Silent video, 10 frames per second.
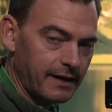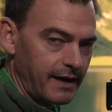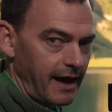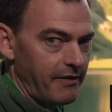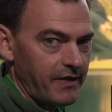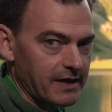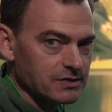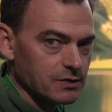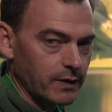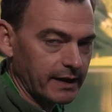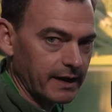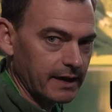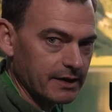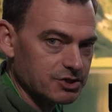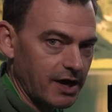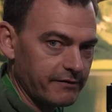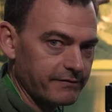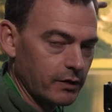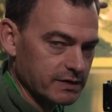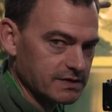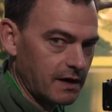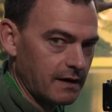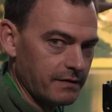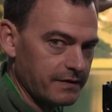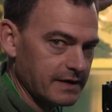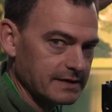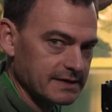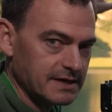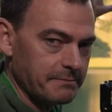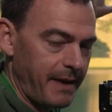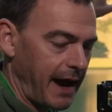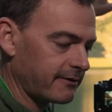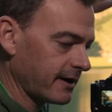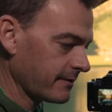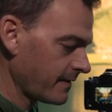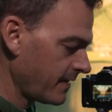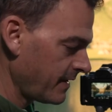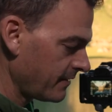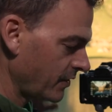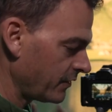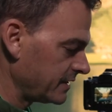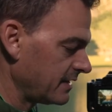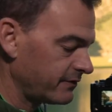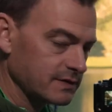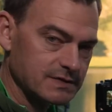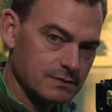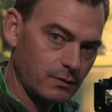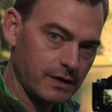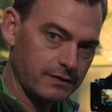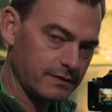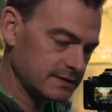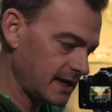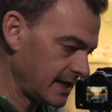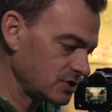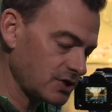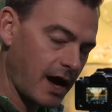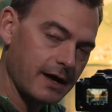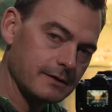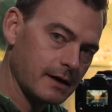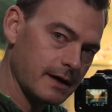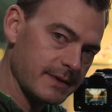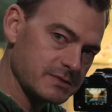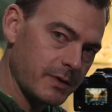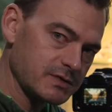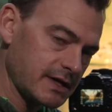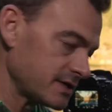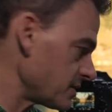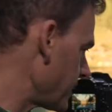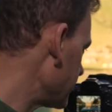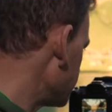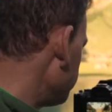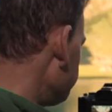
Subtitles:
and then doing a shot focused on the distant background. The only difference with today's shot as opposed to yesterday's